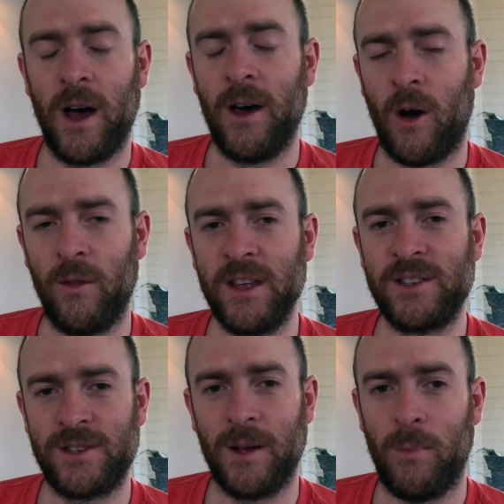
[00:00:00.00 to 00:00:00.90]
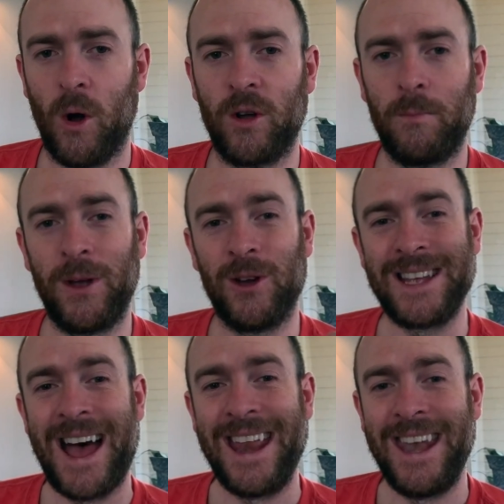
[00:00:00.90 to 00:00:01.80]
on this book,
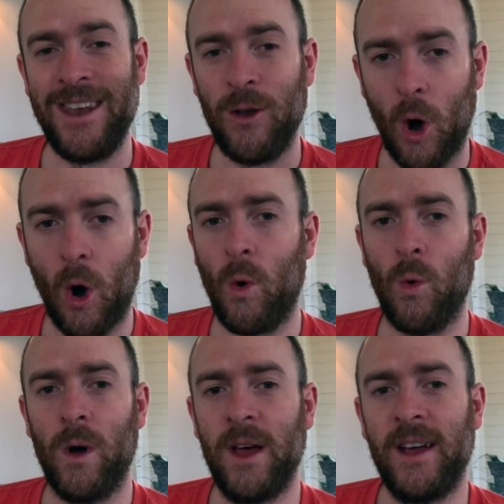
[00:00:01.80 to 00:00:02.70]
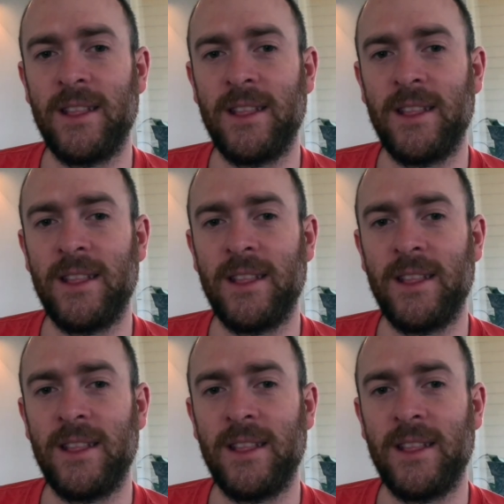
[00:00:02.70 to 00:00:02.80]
because I know